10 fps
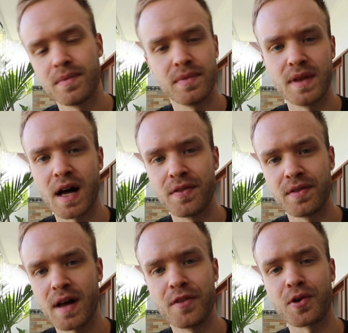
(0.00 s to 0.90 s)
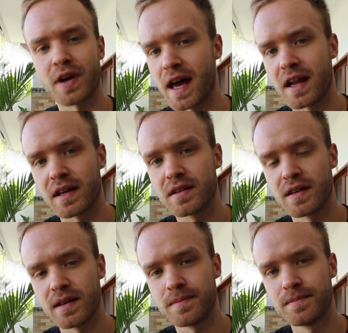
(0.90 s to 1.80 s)
non-organic
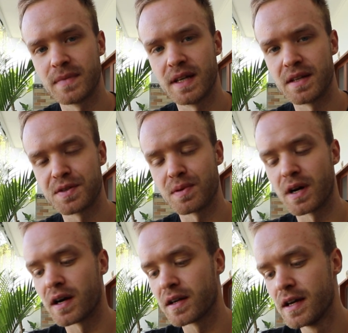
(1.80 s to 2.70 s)
in this regard.